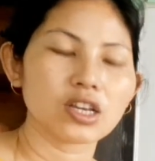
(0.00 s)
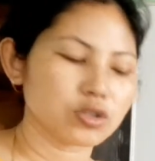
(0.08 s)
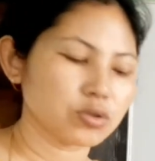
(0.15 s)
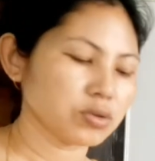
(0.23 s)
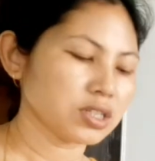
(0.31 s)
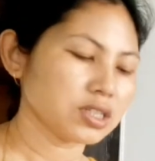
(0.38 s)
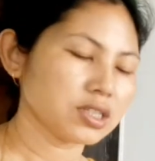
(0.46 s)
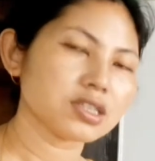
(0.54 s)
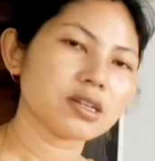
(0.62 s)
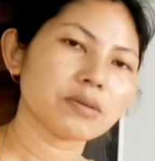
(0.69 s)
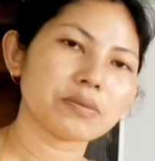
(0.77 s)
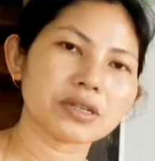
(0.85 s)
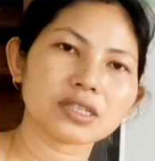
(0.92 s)
So this is
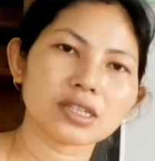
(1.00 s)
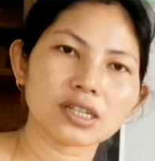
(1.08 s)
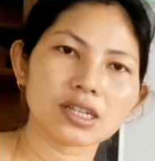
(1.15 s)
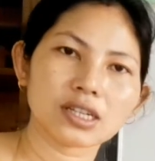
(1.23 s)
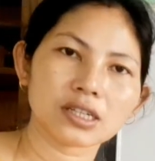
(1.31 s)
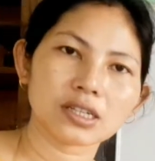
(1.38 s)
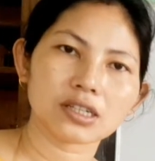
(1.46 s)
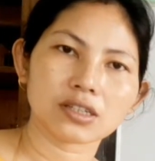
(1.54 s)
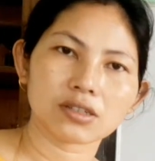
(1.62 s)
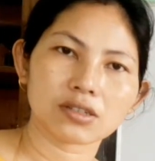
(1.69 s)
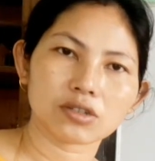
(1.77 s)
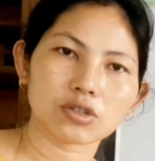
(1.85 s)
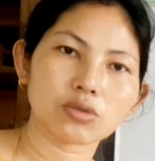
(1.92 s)
the present
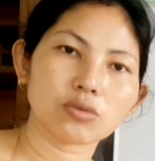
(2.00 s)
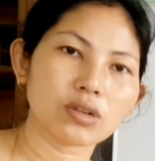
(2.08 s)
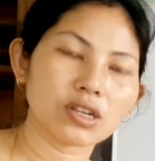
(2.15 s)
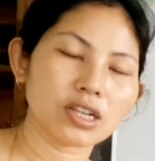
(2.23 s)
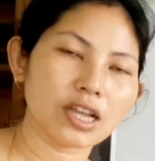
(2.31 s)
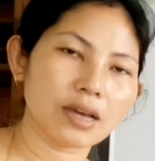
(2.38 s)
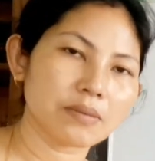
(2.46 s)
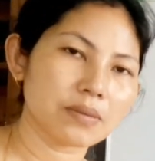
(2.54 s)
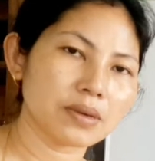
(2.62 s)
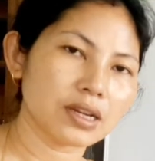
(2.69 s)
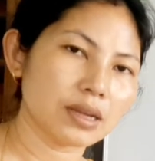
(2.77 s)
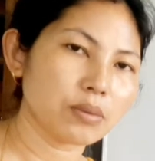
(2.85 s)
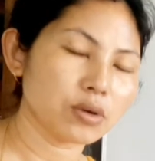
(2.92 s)
day school
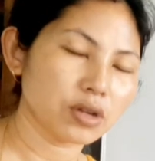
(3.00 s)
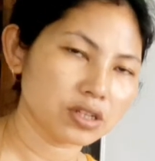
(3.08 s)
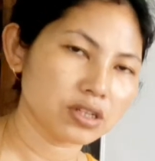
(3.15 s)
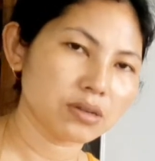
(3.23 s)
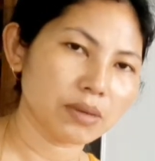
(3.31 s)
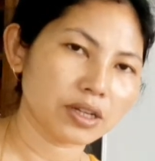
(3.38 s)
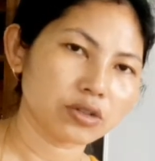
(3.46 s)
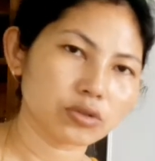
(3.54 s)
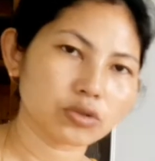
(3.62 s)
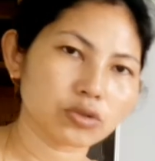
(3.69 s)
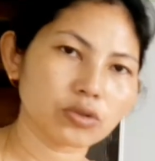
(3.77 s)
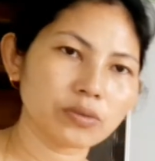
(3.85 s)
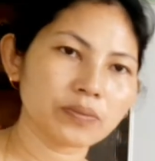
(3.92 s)
laboratory
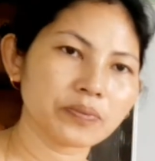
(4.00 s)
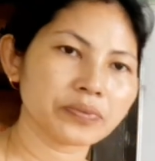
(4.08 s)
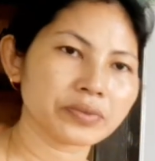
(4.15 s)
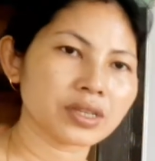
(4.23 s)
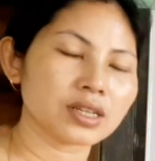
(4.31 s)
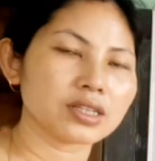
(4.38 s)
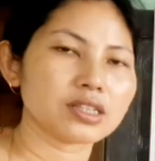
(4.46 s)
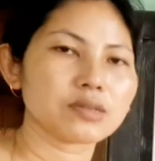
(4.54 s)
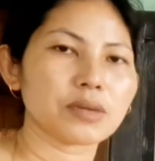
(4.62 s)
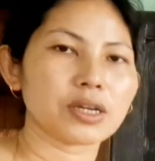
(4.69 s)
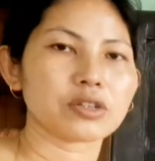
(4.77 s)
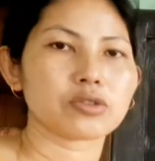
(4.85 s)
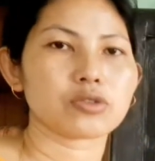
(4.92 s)
microscope. This
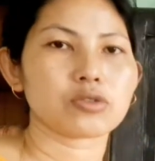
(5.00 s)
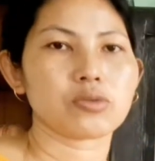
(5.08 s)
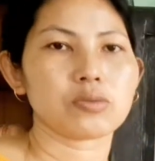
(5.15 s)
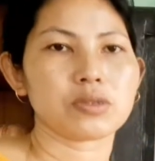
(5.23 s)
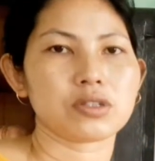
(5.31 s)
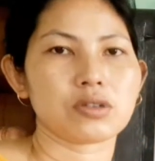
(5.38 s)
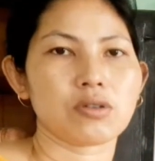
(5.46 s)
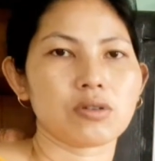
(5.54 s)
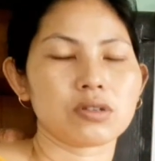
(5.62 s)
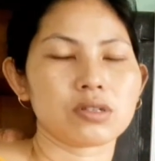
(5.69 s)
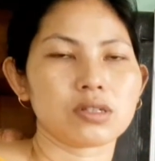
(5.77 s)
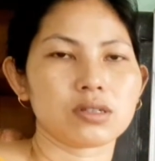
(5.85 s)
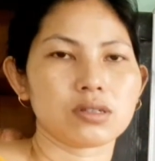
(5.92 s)
microscope is
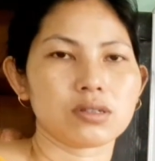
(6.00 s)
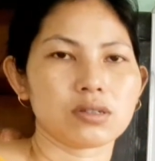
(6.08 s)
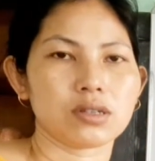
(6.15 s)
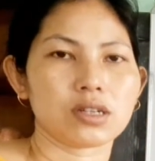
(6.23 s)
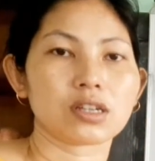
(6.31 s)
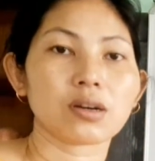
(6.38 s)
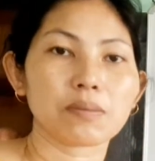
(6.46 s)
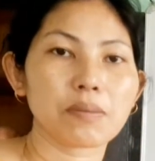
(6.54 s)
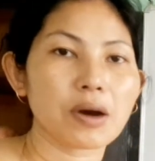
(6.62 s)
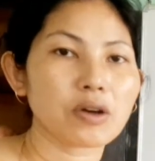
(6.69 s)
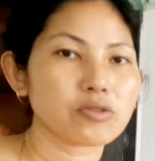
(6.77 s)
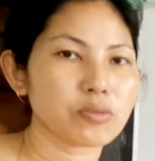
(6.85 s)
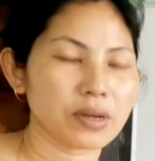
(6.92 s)
called a
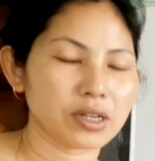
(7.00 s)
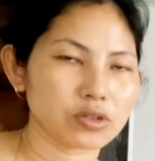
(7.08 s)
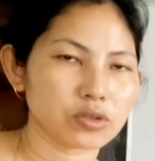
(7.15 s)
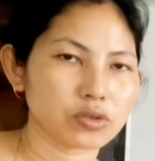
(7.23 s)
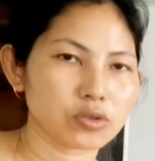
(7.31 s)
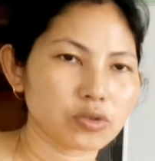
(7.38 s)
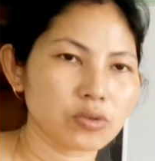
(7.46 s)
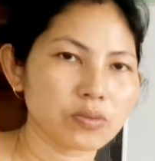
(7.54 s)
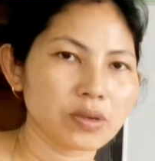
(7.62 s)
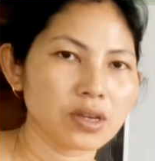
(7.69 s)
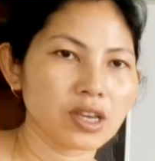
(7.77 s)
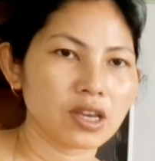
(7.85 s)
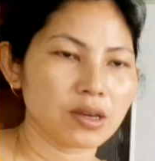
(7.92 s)
compound
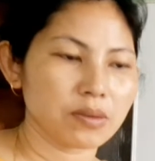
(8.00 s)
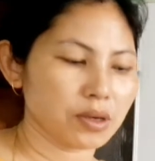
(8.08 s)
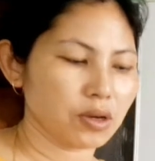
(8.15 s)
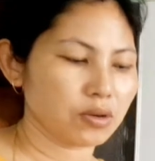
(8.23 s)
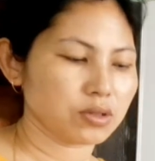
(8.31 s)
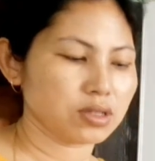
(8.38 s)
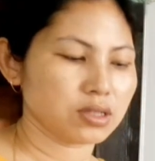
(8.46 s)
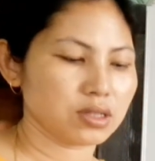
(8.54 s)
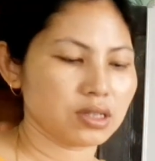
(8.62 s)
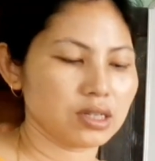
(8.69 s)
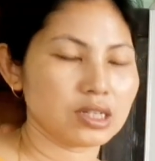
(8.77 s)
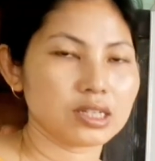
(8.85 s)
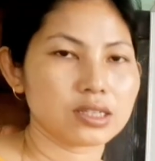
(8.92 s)
microscope
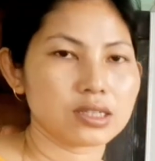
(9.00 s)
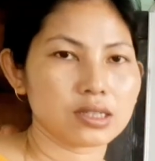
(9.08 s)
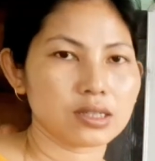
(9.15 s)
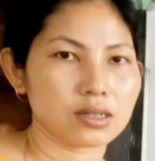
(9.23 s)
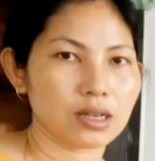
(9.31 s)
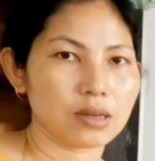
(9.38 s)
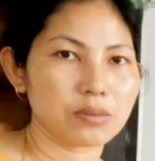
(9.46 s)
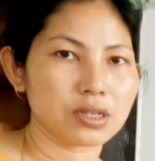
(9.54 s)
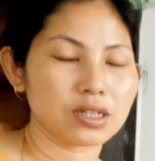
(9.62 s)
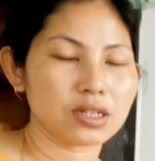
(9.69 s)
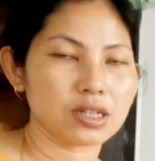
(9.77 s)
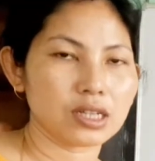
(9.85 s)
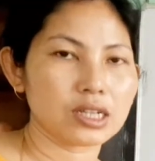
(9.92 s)
because it is
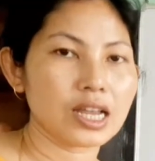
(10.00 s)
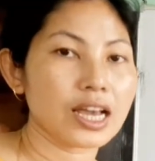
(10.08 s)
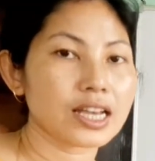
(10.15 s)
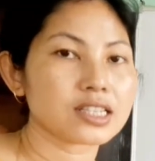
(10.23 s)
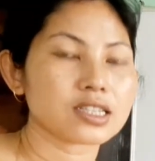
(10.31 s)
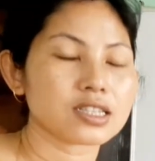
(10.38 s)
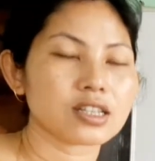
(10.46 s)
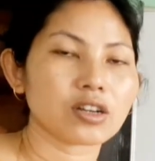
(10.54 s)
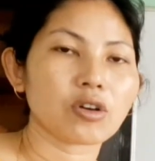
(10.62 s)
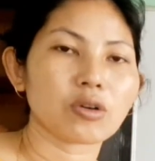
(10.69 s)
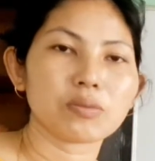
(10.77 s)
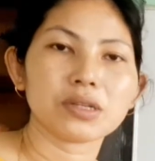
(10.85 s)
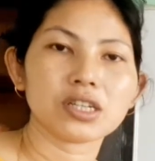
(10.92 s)
it has the
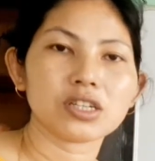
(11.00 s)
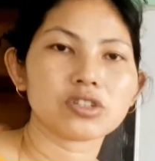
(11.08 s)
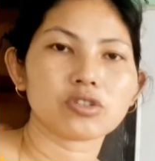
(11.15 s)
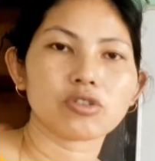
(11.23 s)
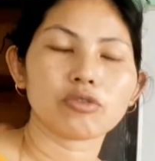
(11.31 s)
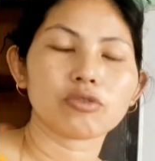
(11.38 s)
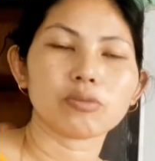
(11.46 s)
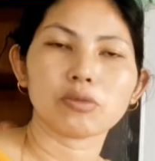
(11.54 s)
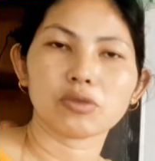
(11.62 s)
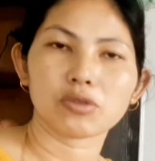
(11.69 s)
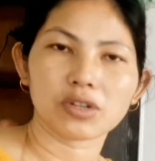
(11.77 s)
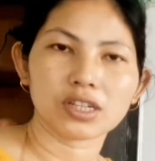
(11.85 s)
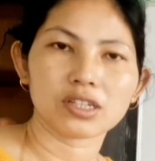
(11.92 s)
combination of
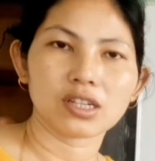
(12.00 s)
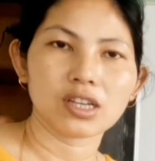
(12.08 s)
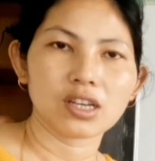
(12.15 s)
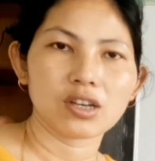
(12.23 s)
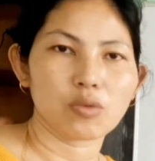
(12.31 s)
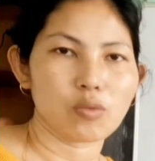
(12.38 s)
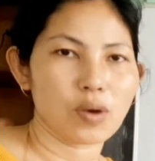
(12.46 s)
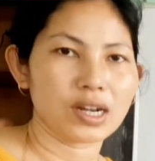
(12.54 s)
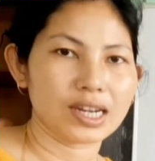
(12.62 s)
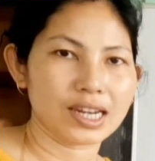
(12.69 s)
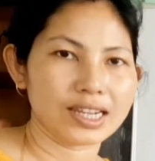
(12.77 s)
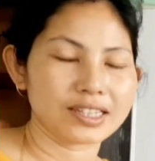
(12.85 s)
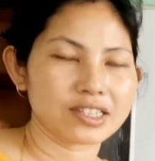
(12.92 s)
more than
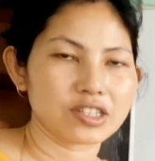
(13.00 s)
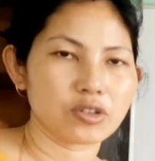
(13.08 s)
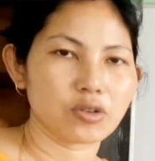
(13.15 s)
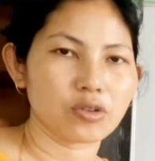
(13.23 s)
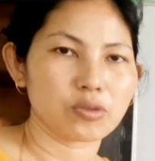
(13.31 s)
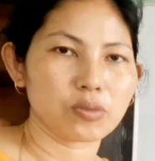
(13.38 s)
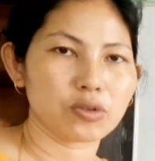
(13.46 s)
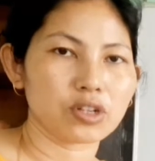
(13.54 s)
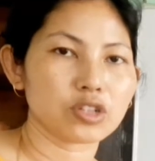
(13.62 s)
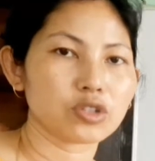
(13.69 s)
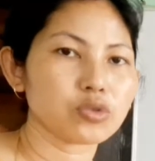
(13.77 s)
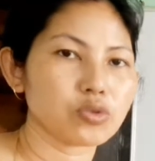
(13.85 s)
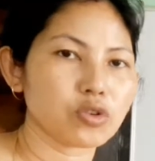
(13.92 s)
one lens, or more
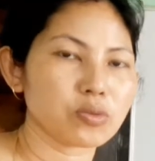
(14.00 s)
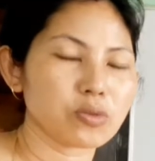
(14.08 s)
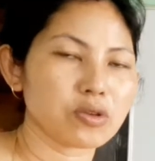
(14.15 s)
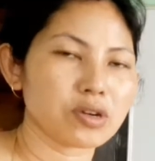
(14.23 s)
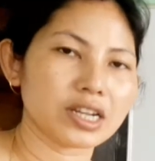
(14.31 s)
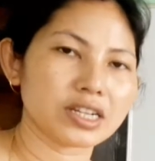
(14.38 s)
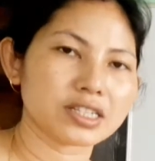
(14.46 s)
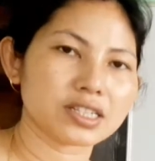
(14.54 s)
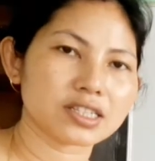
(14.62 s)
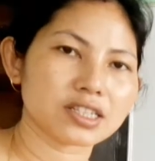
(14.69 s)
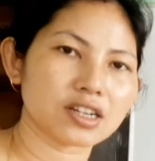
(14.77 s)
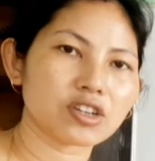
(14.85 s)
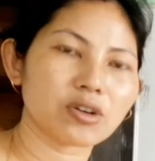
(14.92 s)
than two or more
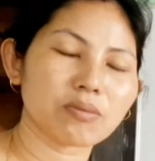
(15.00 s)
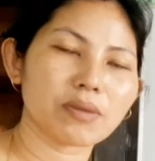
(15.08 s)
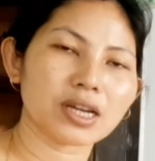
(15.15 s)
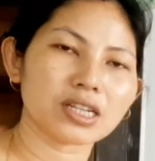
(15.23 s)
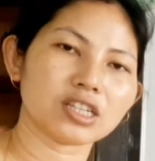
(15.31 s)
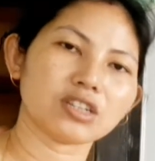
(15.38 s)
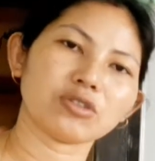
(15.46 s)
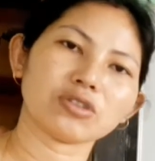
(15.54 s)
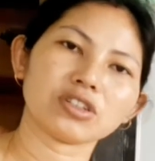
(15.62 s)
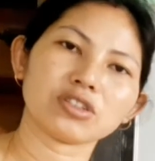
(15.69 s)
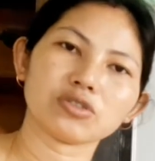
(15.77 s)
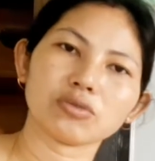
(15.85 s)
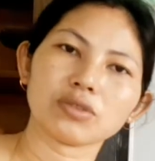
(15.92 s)
lenses are combined in
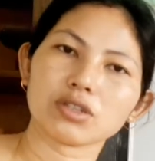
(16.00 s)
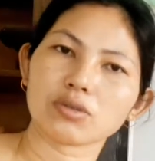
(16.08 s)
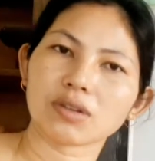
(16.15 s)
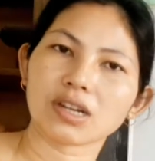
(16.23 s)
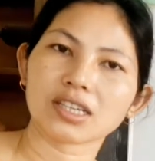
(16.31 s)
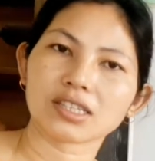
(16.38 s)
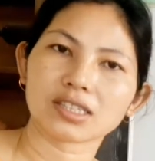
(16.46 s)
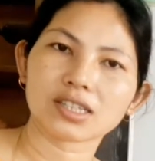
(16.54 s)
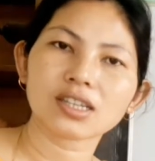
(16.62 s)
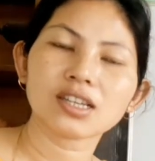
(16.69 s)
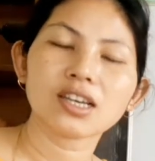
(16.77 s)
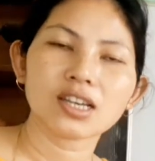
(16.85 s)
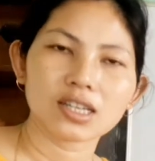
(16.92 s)
order to visualize
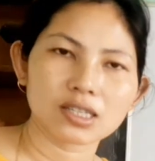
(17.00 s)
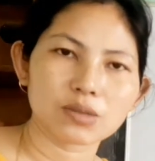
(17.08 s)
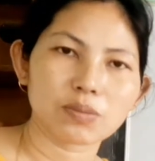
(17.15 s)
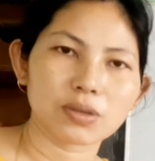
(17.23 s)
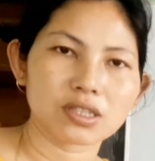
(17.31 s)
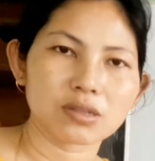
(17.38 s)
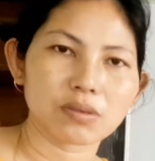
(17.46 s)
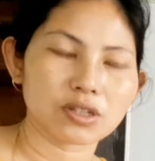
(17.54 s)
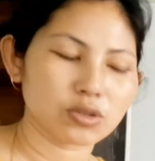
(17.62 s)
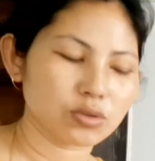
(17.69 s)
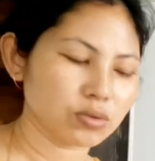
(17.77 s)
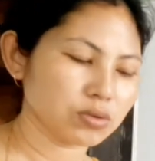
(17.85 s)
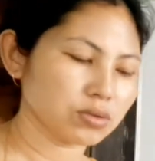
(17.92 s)
the specimen.
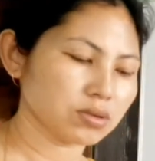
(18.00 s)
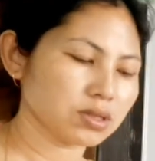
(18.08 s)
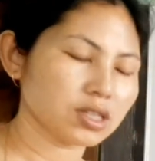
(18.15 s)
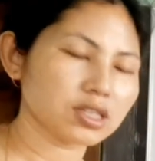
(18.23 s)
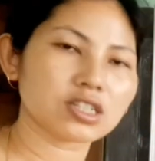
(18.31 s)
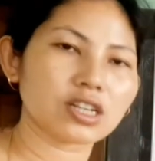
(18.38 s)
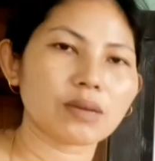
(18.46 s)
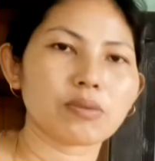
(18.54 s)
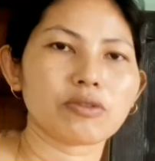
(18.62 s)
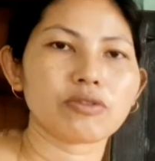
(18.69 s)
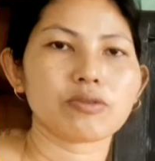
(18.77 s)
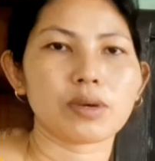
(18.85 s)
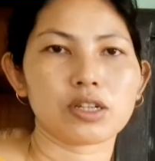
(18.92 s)
So such type
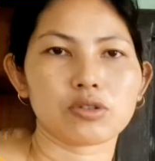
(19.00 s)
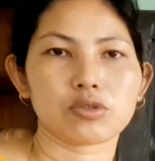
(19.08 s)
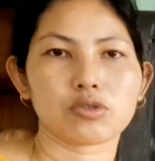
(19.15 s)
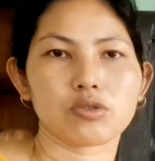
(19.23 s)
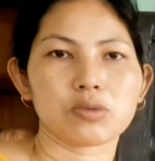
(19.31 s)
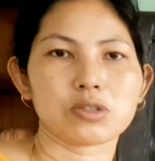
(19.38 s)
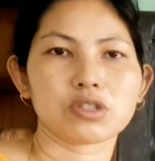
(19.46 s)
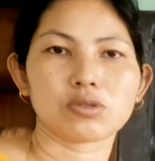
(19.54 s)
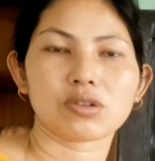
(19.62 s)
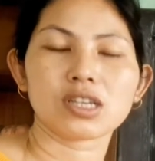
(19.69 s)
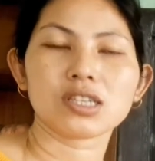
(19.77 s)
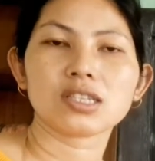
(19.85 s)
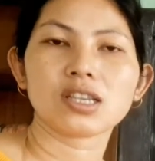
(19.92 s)
of microscope is
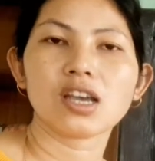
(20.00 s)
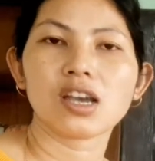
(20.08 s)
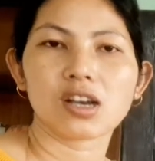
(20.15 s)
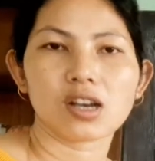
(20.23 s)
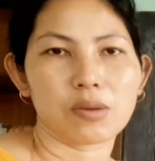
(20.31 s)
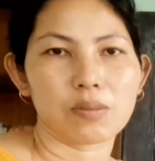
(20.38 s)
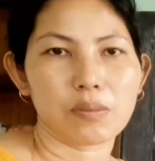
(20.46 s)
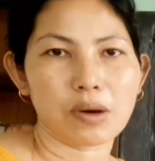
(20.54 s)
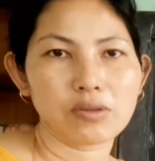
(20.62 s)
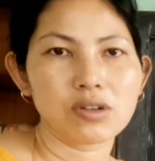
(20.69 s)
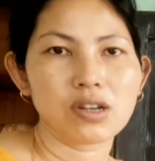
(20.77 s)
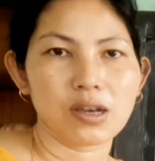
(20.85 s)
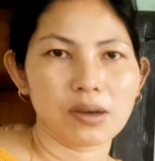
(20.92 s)
known as
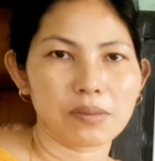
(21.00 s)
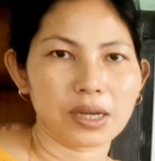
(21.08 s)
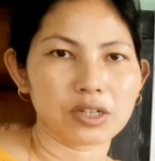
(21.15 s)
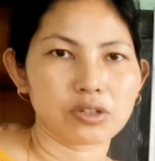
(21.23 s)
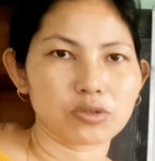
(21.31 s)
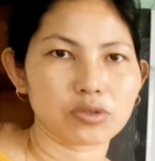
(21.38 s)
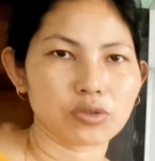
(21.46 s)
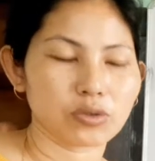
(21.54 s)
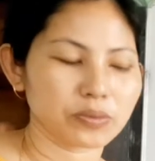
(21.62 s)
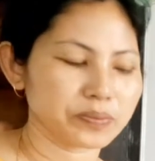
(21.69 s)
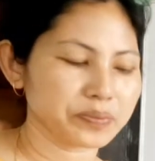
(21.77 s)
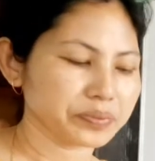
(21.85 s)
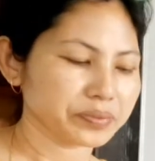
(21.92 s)
compound microscope.